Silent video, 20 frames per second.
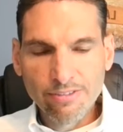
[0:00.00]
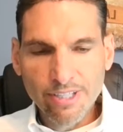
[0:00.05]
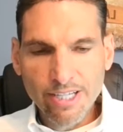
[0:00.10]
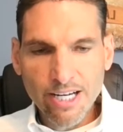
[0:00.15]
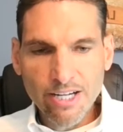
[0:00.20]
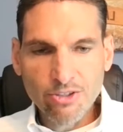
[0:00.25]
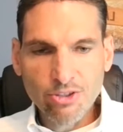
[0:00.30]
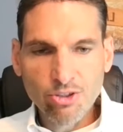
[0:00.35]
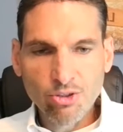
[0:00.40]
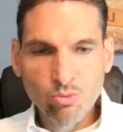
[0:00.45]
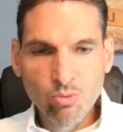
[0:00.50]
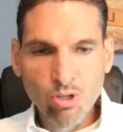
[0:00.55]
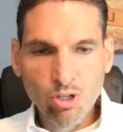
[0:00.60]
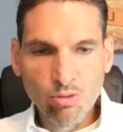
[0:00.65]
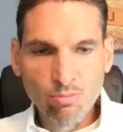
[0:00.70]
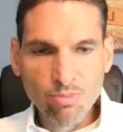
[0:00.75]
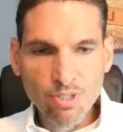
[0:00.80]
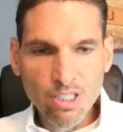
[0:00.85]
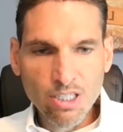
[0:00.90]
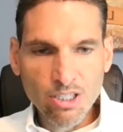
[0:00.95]
financial
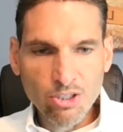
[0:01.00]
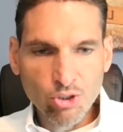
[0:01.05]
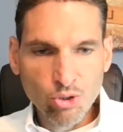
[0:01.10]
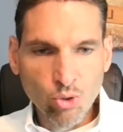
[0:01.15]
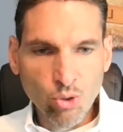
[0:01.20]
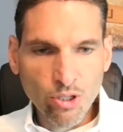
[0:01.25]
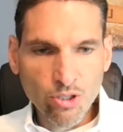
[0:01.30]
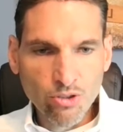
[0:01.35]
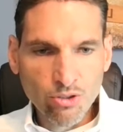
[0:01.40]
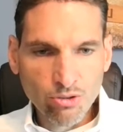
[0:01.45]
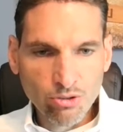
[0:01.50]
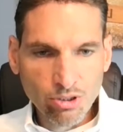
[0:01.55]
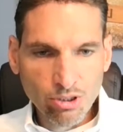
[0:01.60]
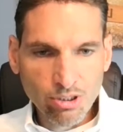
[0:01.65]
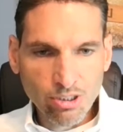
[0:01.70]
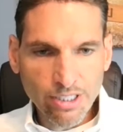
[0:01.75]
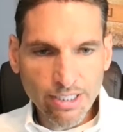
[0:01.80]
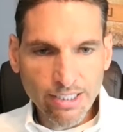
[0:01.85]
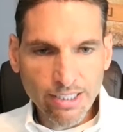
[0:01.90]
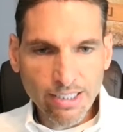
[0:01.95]
well being is going to
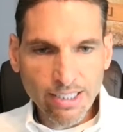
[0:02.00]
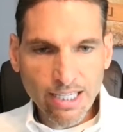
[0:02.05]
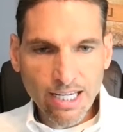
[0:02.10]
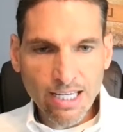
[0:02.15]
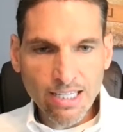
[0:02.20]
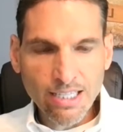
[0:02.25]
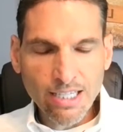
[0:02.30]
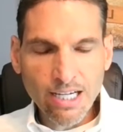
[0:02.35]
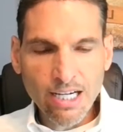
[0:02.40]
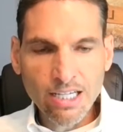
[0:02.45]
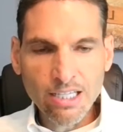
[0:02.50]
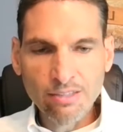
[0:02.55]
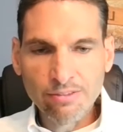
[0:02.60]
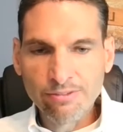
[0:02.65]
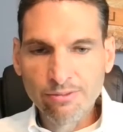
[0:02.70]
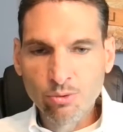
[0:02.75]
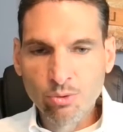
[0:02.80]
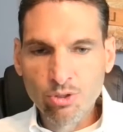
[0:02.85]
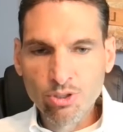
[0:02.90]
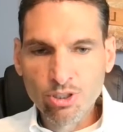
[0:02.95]
look like. Can I
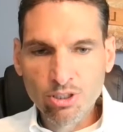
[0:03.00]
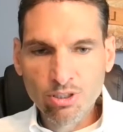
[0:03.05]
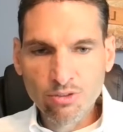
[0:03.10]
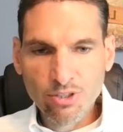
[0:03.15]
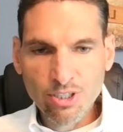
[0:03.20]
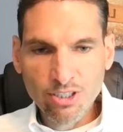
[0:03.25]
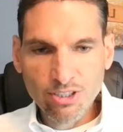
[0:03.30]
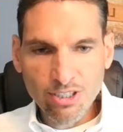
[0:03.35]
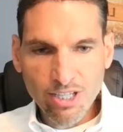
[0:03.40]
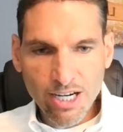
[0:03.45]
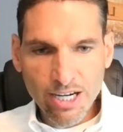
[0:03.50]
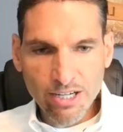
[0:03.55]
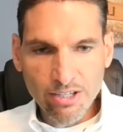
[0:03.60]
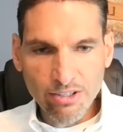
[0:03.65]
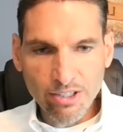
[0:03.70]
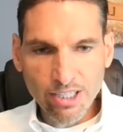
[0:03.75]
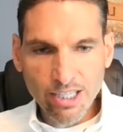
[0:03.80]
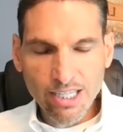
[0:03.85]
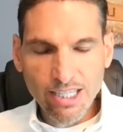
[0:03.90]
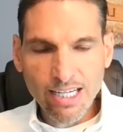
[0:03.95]
afford to
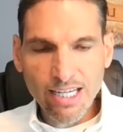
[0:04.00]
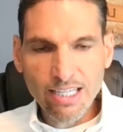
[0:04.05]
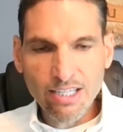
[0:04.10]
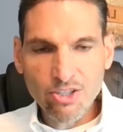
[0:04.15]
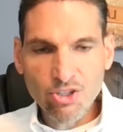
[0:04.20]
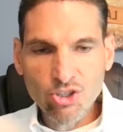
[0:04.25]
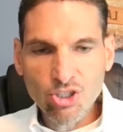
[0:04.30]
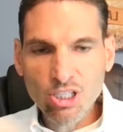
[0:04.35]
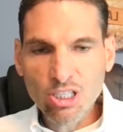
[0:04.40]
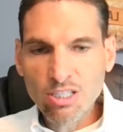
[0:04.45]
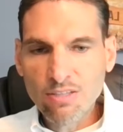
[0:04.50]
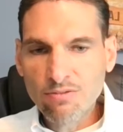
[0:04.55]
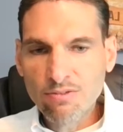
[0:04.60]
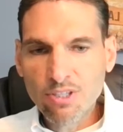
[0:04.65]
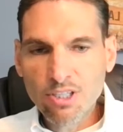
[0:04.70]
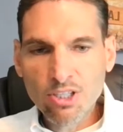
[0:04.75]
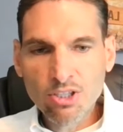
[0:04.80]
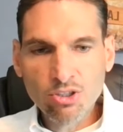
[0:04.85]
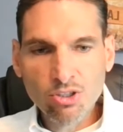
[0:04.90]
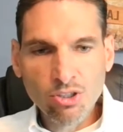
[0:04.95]
retire? Can I achieve
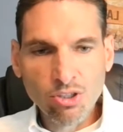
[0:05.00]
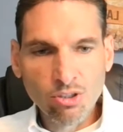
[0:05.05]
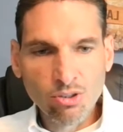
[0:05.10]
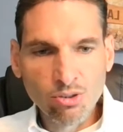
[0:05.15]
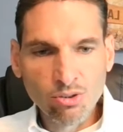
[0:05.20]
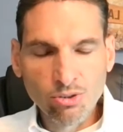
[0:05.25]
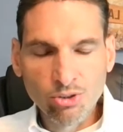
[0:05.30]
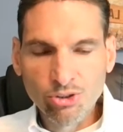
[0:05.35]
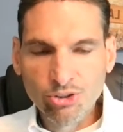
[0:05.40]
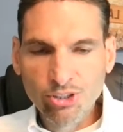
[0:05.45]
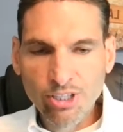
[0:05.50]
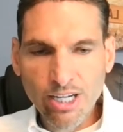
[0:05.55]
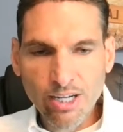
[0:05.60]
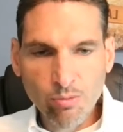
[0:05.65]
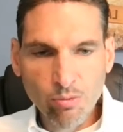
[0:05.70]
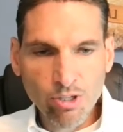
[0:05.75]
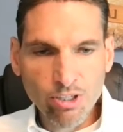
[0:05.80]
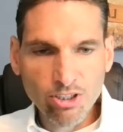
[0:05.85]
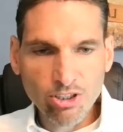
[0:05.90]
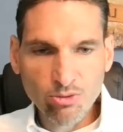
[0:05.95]
these goals that
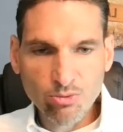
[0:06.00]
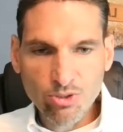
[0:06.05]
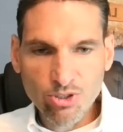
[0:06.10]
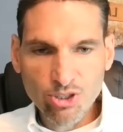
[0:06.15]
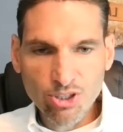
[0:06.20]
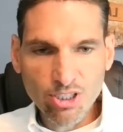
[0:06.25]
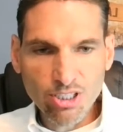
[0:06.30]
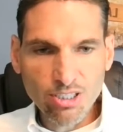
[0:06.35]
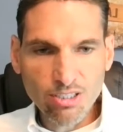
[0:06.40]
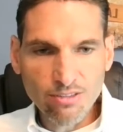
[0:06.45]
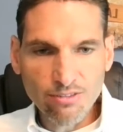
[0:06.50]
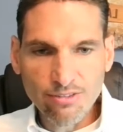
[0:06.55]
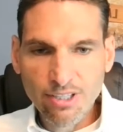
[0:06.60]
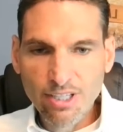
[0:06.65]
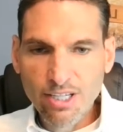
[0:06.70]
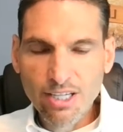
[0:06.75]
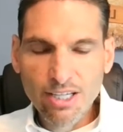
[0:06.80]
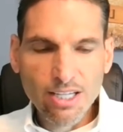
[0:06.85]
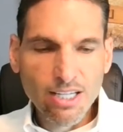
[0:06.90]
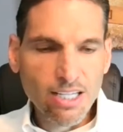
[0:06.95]
I want to achieve?
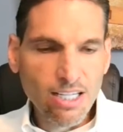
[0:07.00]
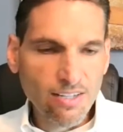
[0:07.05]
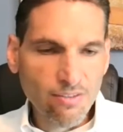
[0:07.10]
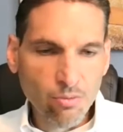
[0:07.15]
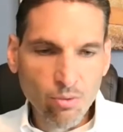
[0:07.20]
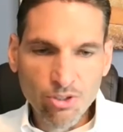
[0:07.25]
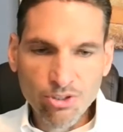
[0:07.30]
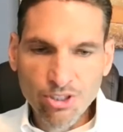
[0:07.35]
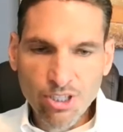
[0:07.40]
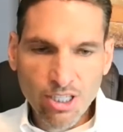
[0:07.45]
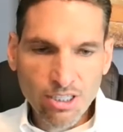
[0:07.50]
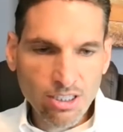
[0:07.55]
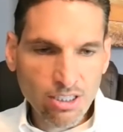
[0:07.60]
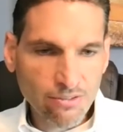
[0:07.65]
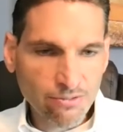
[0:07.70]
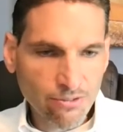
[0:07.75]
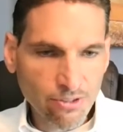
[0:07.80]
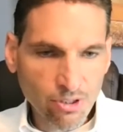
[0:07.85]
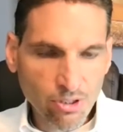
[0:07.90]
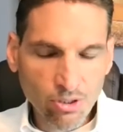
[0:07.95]
And everyone's got
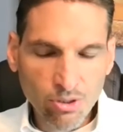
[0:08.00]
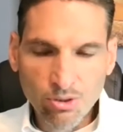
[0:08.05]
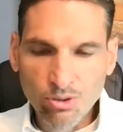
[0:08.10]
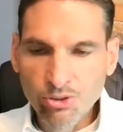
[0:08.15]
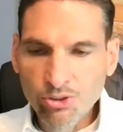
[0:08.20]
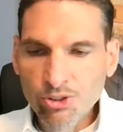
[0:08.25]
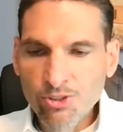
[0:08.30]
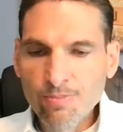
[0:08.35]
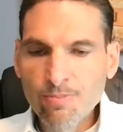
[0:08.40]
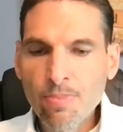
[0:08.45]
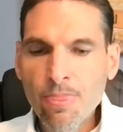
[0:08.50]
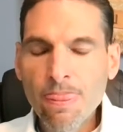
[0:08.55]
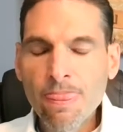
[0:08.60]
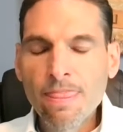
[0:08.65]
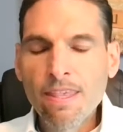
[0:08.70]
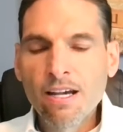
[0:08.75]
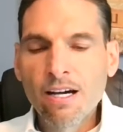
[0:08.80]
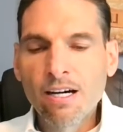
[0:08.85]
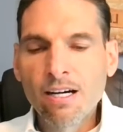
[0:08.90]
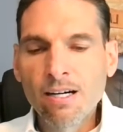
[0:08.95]
different goals.
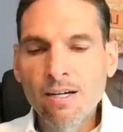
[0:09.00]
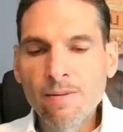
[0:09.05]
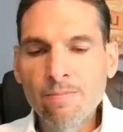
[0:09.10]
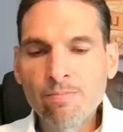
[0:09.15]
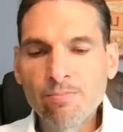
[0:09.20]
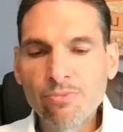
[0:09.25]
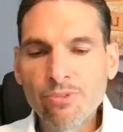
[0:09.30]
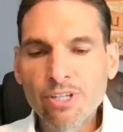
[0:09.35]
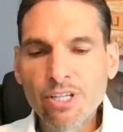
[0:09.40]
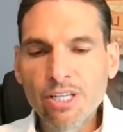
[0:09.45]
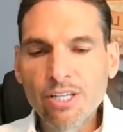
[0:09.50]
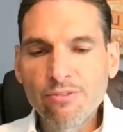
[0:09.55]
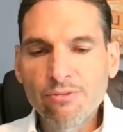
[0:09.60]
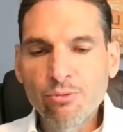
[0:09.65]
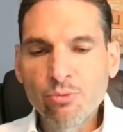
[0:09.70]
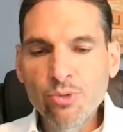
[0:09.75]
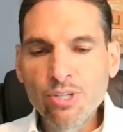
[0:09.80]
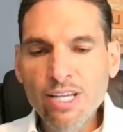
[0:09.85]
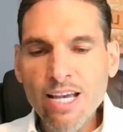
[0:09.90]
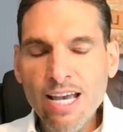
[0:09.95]
Um,
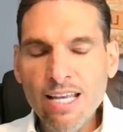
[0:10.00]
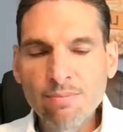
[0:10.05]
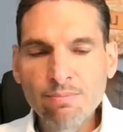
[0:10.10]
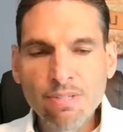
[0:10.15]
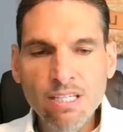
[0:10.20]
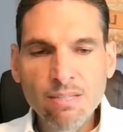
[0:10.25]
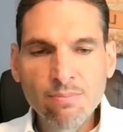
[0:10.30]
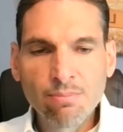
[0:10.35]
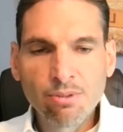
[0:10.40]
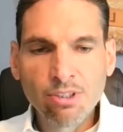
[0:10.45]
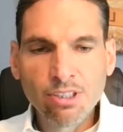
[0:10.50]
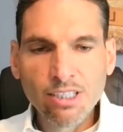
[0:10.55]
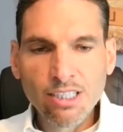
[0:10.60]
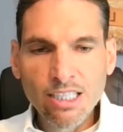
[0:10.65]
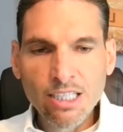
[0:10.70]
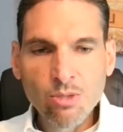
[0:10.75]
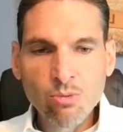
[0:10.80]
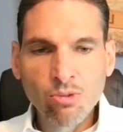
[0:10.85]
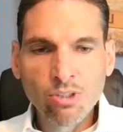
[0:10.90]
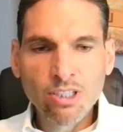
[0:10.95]
if we had people
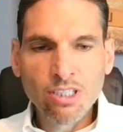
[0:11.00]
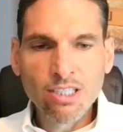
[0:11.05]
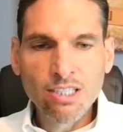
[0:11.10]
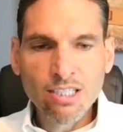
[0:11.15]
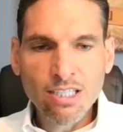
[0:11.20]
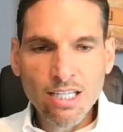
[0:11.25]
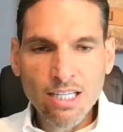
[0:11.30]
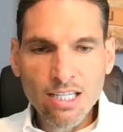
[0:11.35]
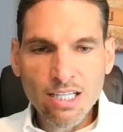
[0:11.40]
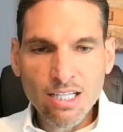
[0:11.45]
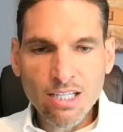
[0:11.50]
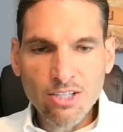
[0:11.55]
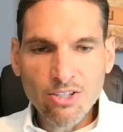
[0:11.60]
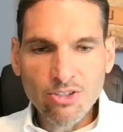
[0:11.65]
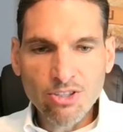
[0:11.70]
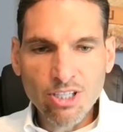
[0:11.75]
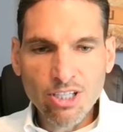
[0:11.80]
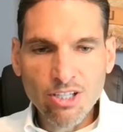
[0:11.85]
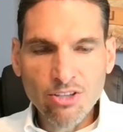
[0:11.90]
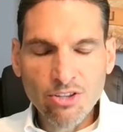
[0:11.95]
equally
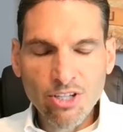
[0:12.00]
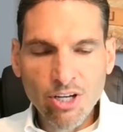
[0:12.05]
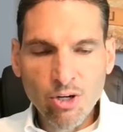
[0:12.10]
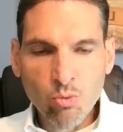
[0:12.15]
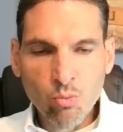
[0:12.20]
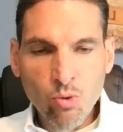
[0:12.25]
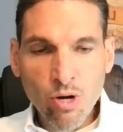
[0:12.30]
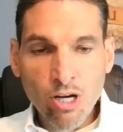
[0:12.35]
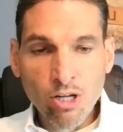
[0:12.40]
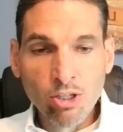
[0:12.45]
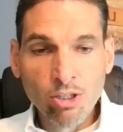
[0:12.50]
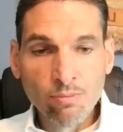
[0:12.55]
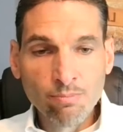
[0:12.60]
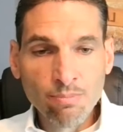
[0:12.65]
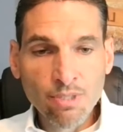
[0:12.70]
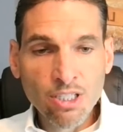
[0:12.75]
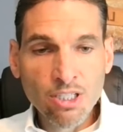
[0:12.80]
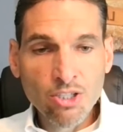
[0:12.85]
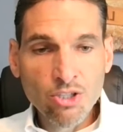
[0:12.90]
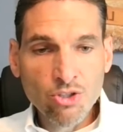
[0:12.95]
engaged in their well
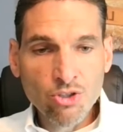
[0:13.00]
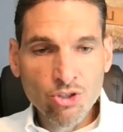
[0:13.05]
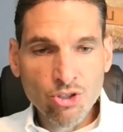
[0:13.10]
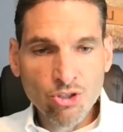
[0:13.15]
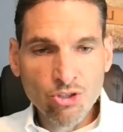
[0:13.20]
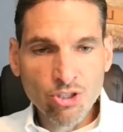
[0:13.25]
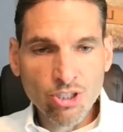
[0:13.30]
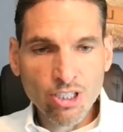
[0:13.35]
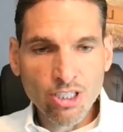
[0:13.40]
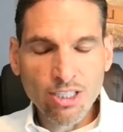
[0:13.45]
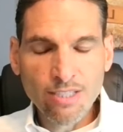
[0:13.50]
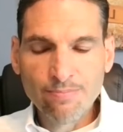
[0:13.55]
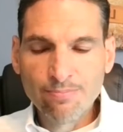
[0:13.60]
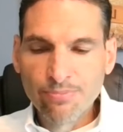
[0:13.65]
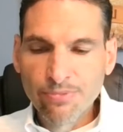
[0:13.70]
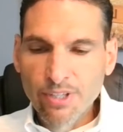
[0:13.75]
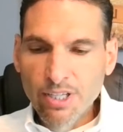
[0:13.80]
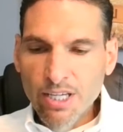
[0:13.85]
being journey,